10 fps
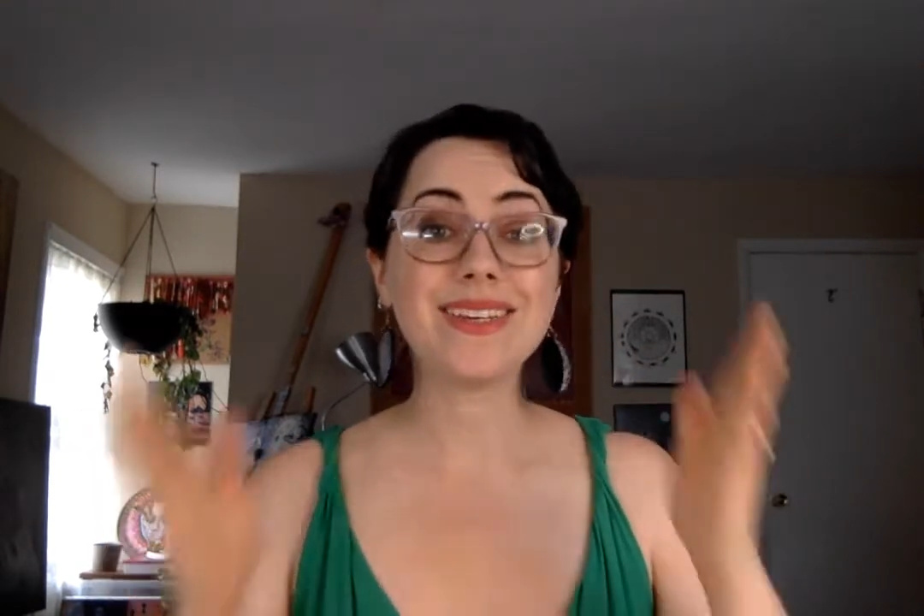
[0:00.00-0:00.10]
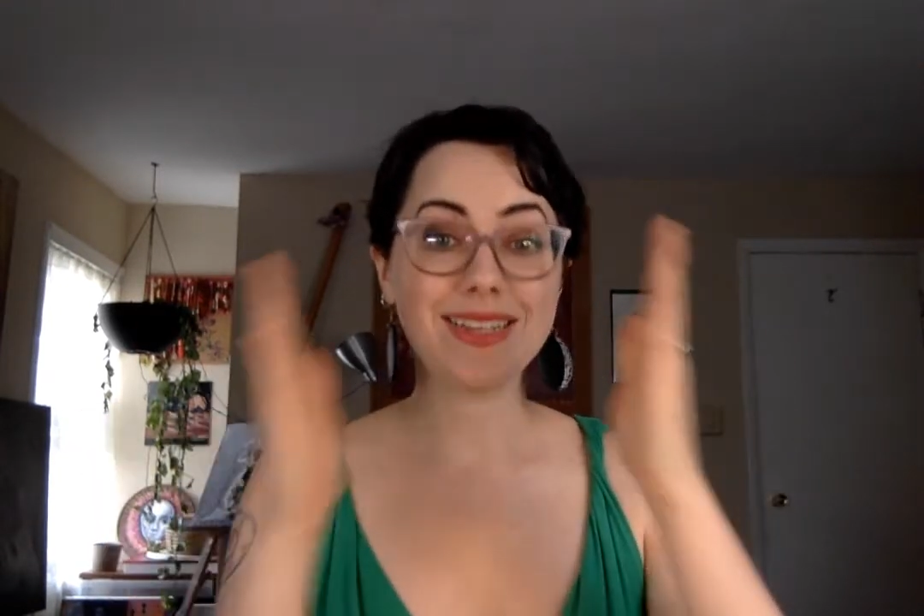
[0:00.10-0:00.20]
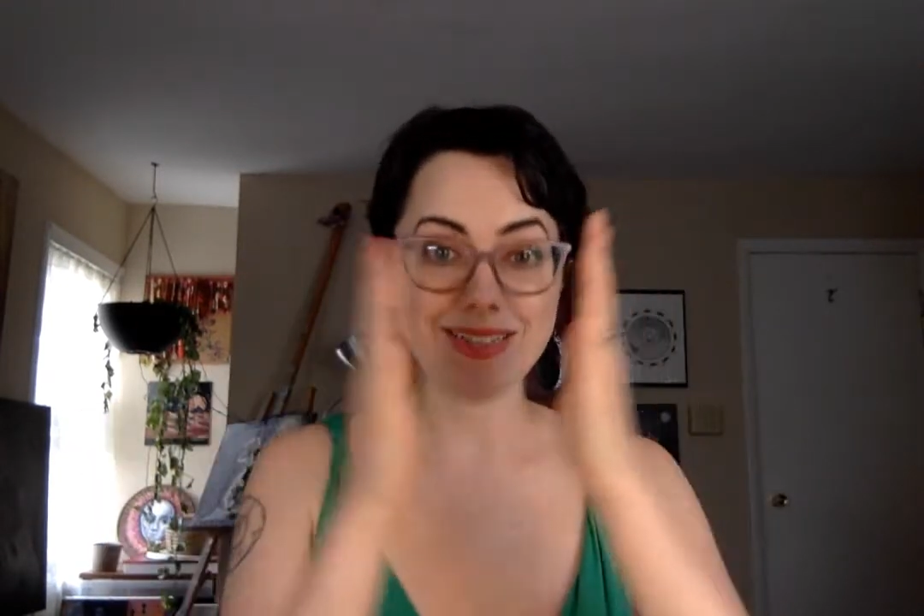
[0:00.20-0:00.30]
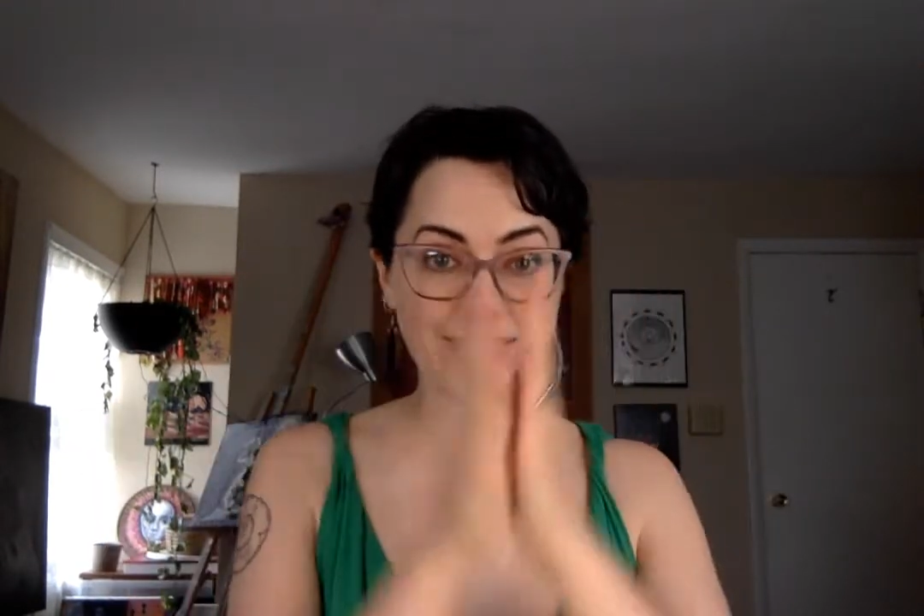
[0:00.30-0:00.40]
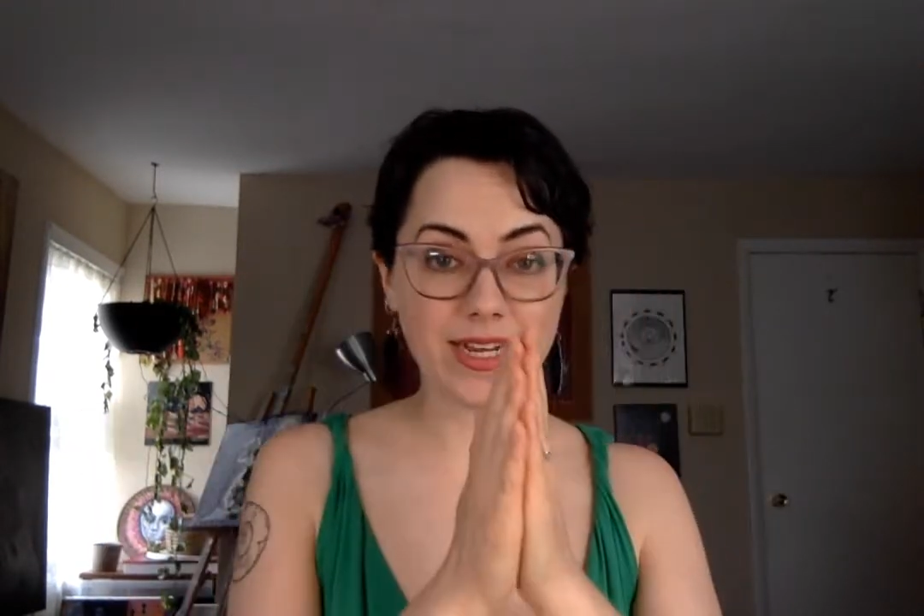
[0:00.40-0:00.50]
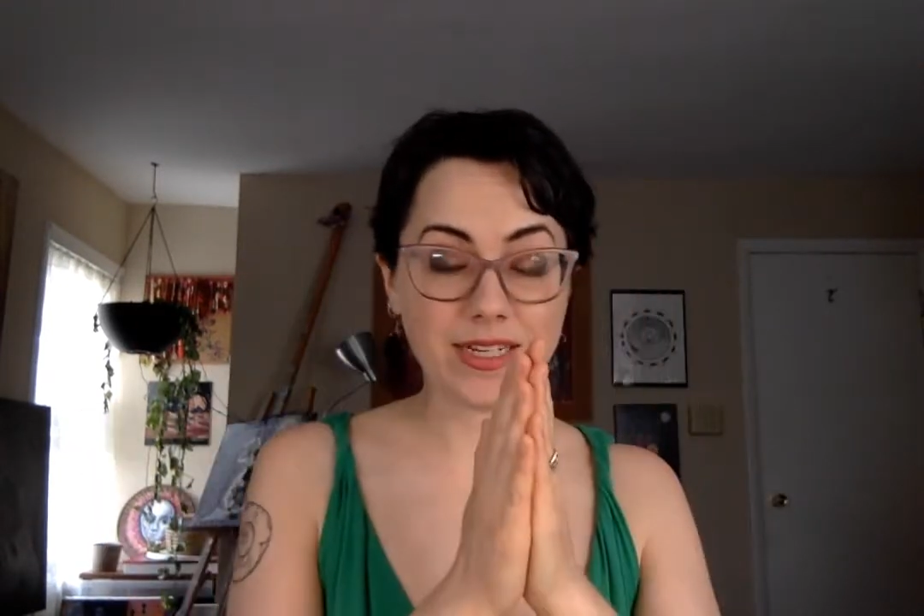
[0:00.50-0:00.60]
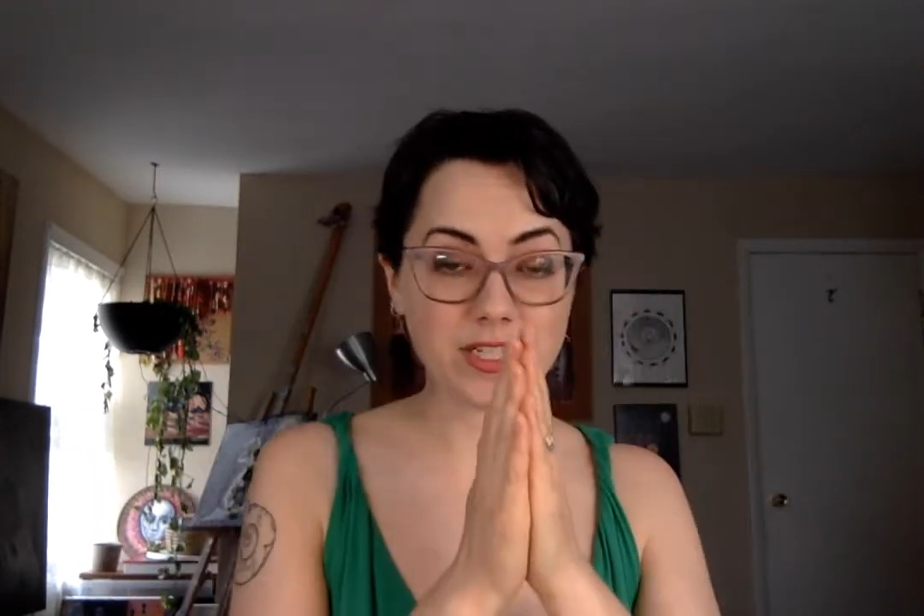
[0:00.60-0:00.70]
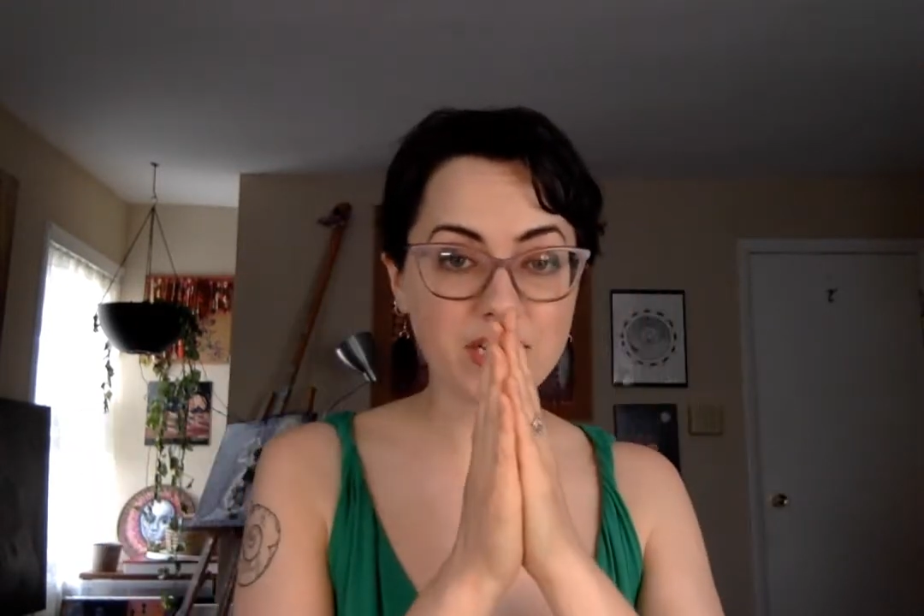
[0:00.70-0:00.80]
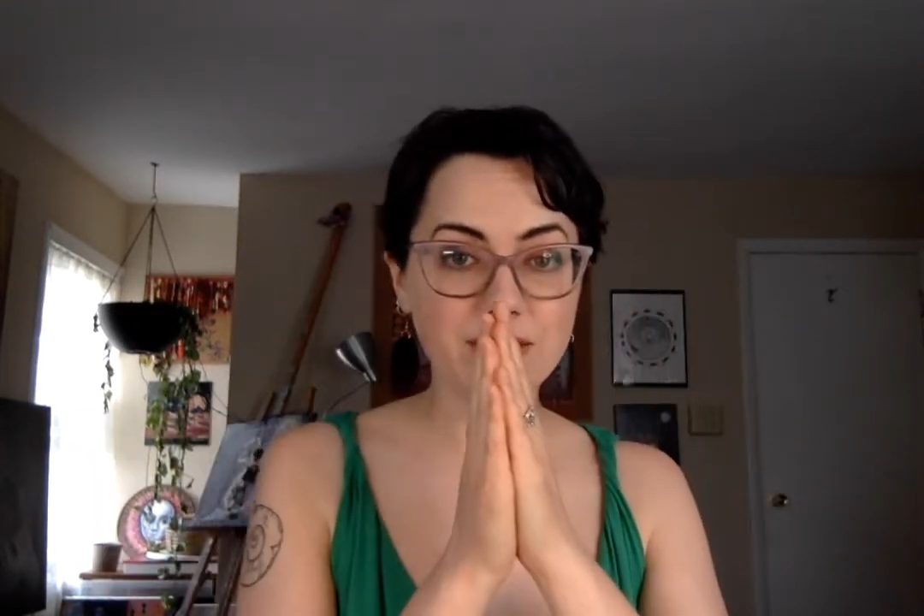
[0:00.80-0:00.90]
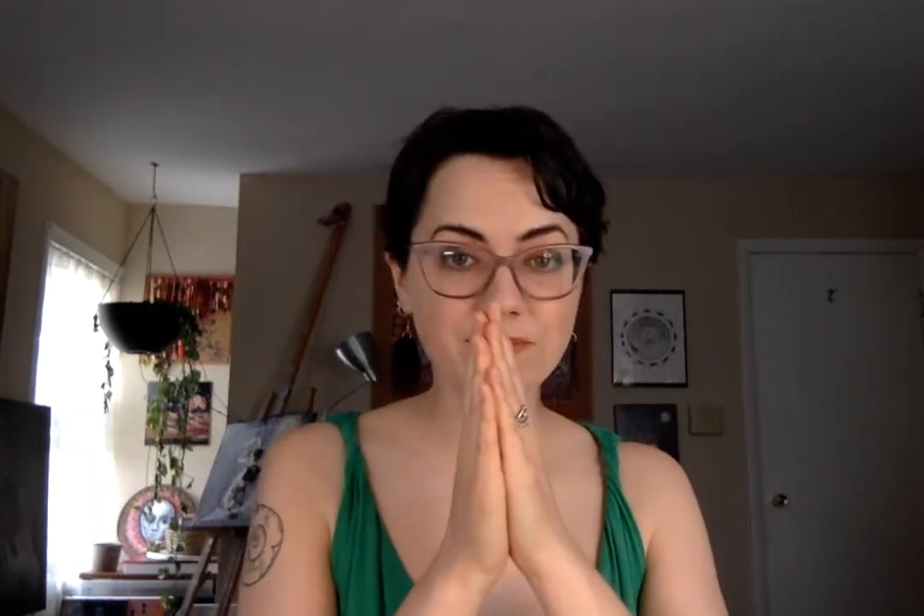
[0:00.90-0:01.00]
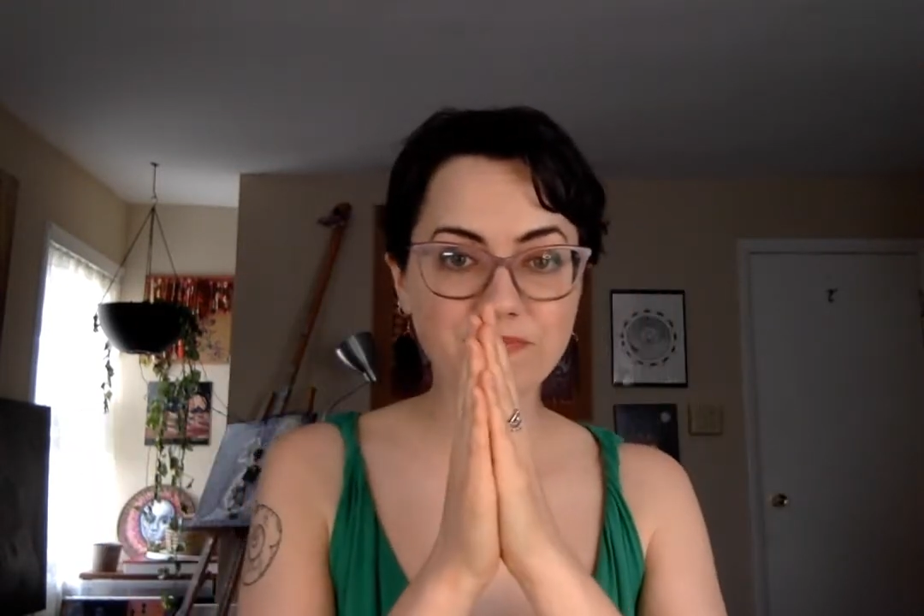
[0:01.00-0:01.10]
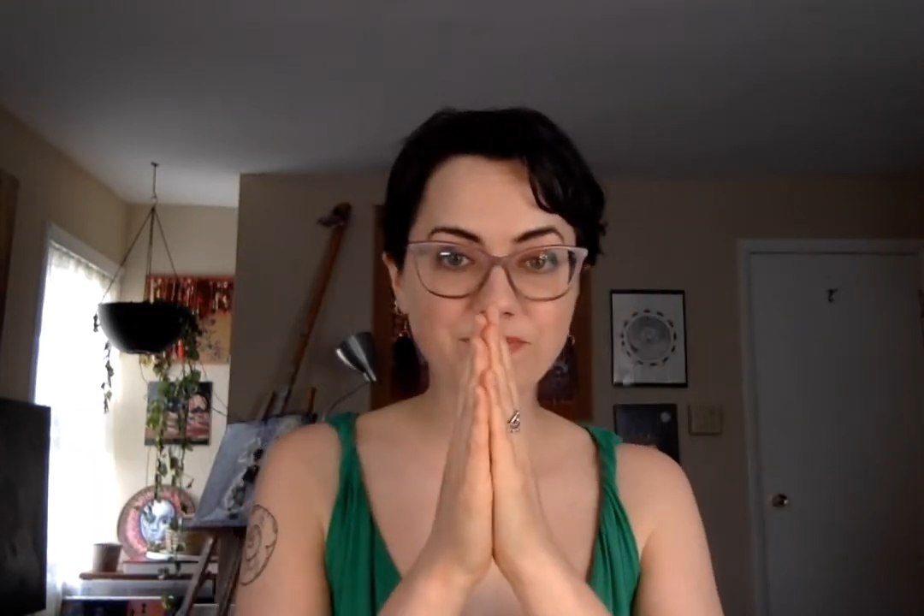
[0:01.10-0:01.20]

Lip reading: intention.